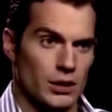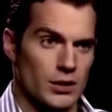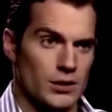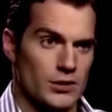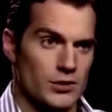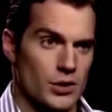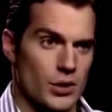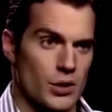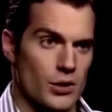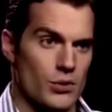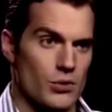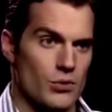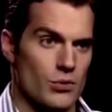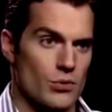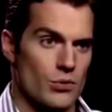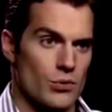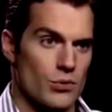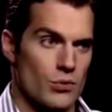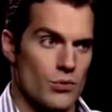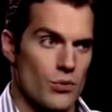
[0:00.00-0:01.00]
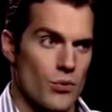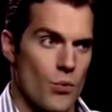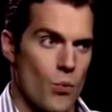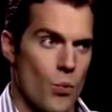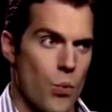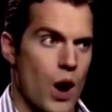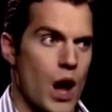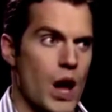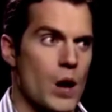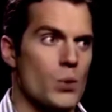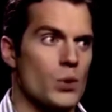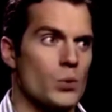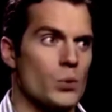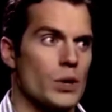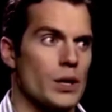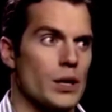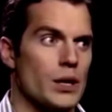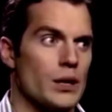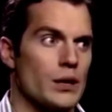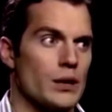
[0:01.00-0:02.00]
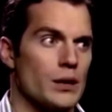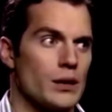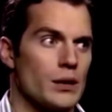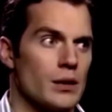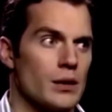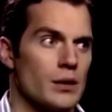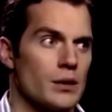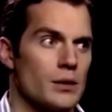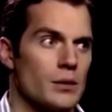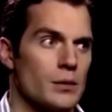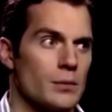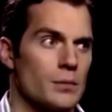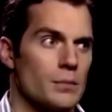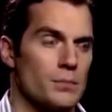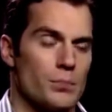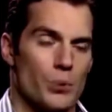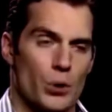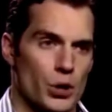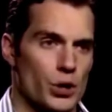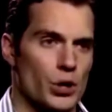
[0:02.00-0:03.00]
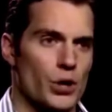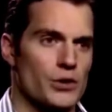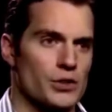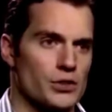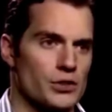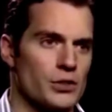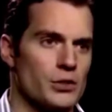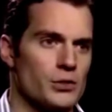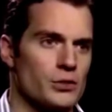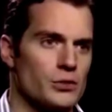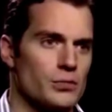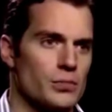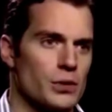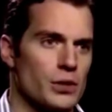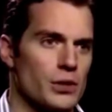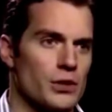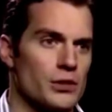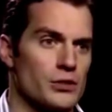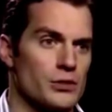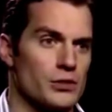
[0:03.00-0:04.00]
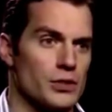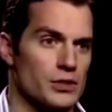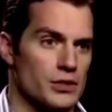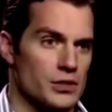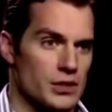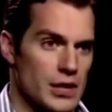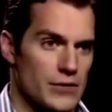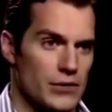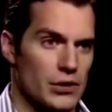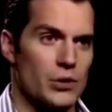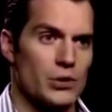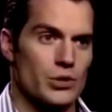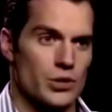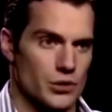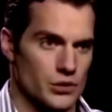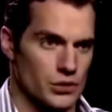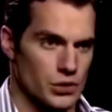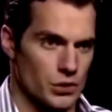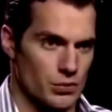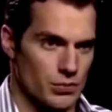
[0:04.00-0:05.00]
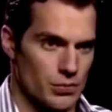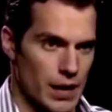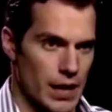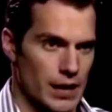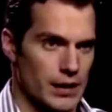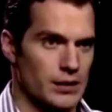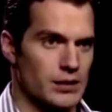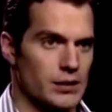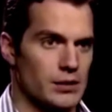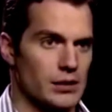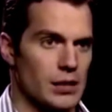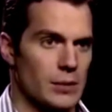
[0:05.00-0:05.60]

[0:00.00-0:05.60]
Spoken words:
So why would we put it on a suit? Because this is an evolution of Superman. This is